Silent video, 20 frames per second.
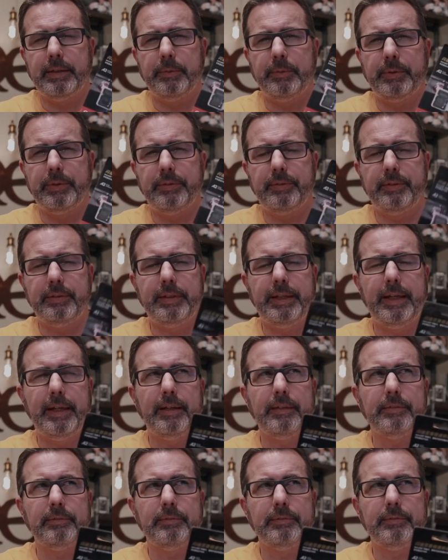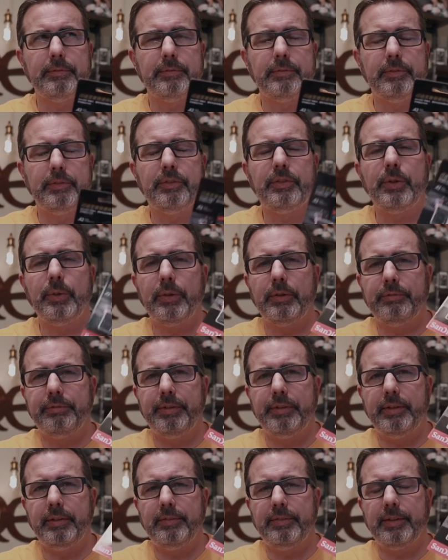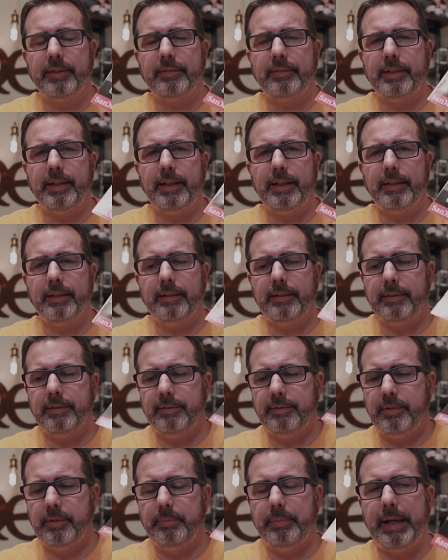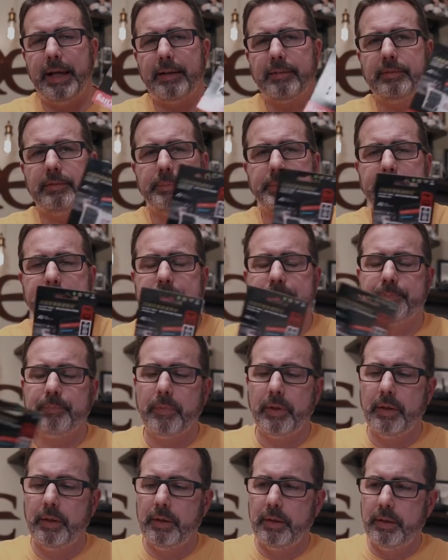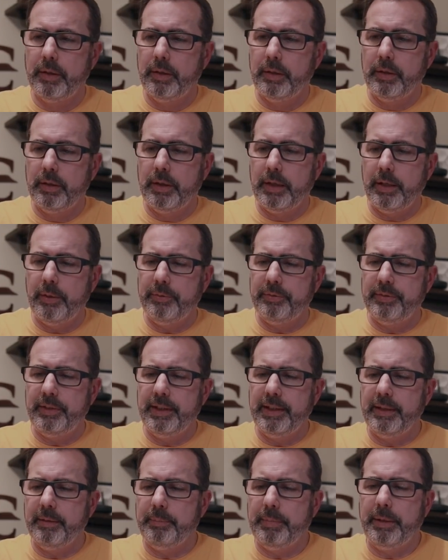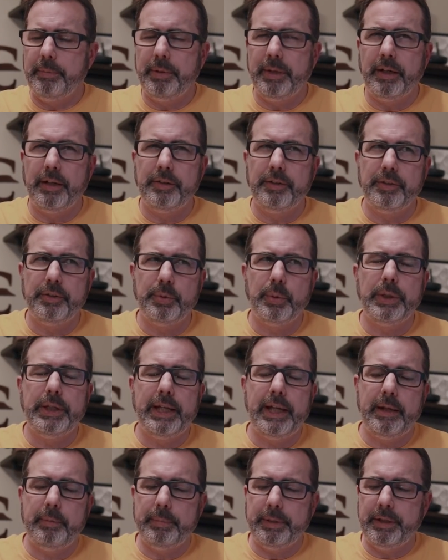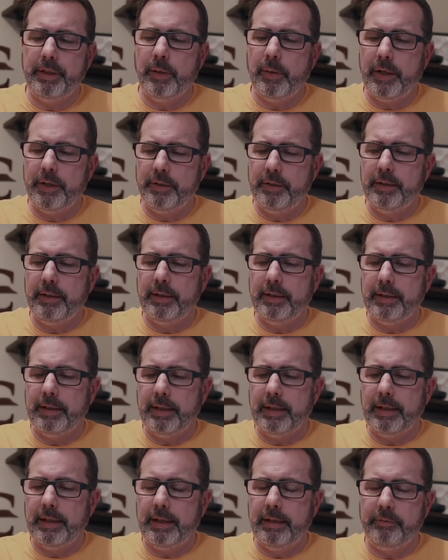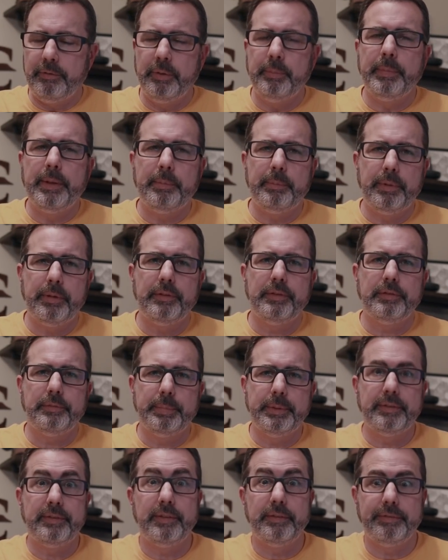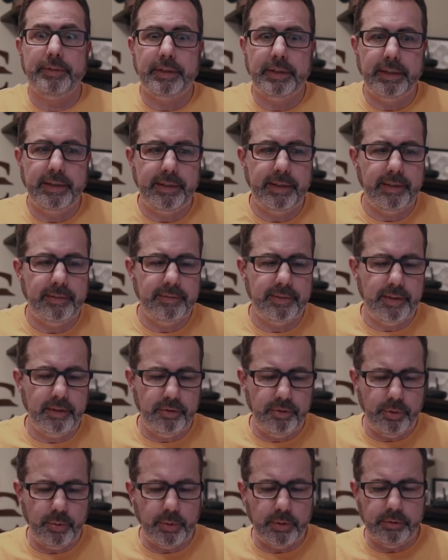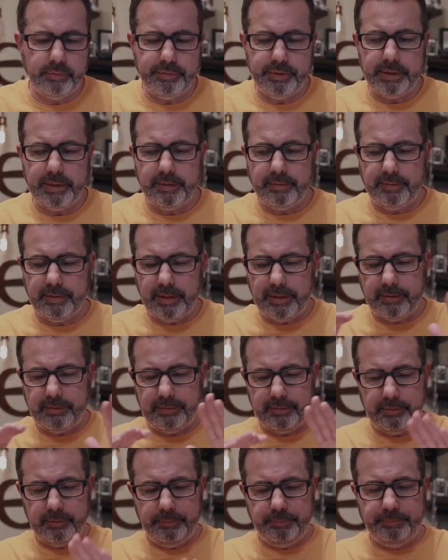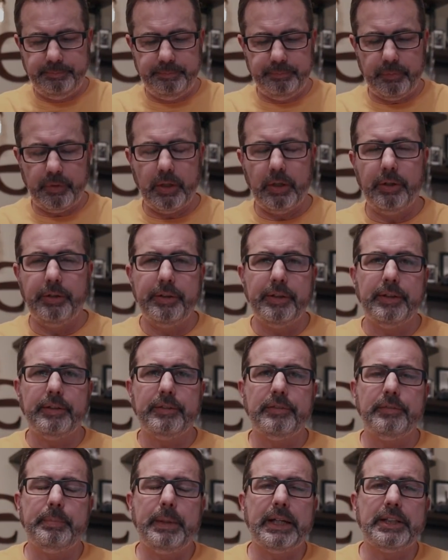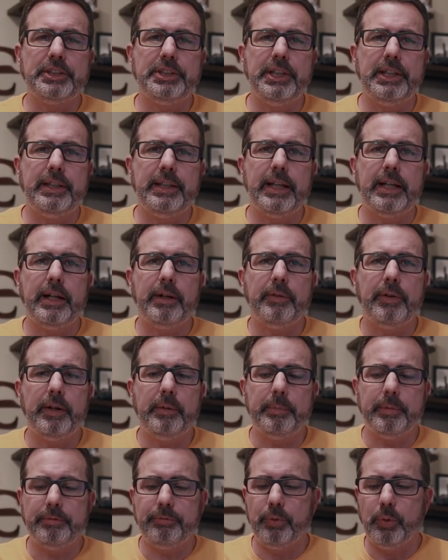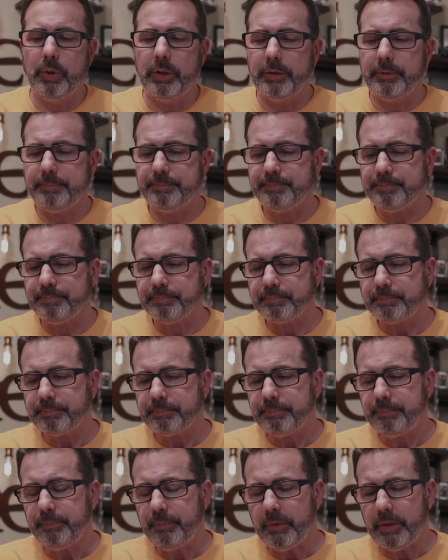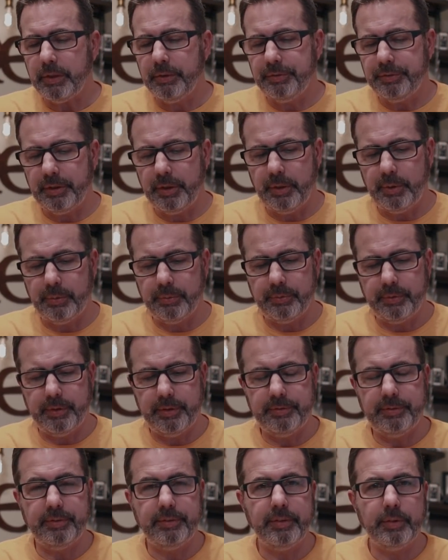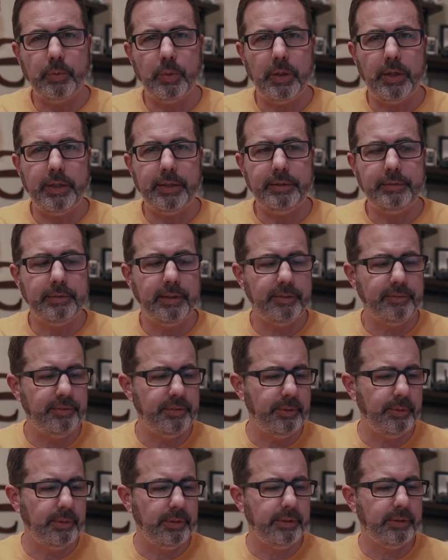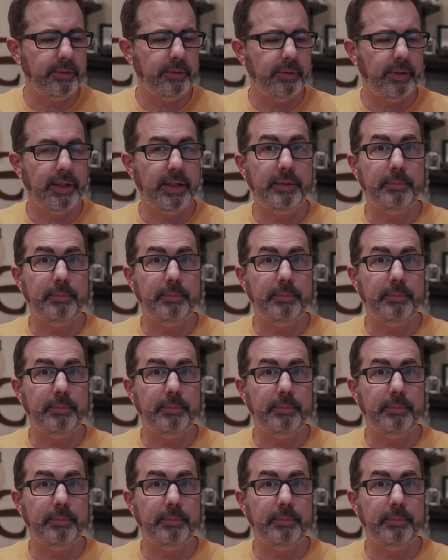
I want to say, yeah, it's 256 gig is your maximum. I was thinking maybe 128, but no, I remember specifically they said 256 on the spec sheet that I read before. So this is the quad. Let's do a little